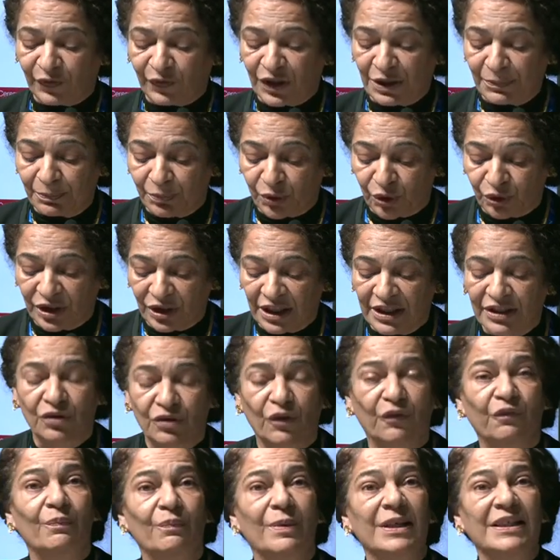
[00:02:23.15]
the importance
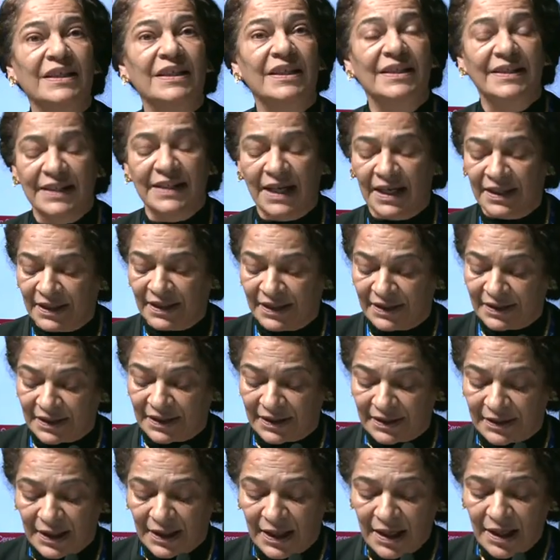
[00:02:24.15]
of basic
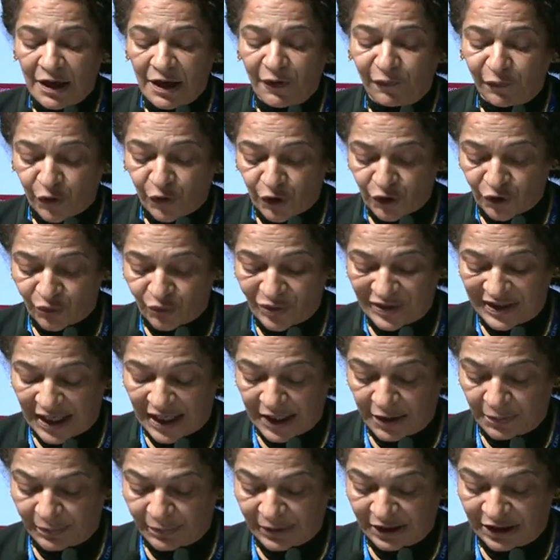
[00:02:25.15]
sciences for
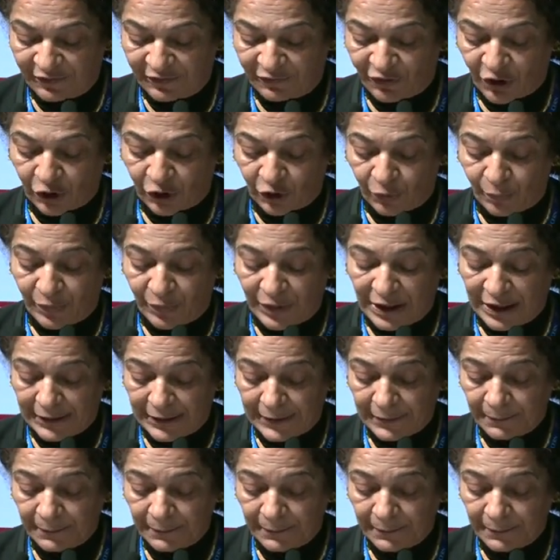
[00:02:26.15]
sustainable development.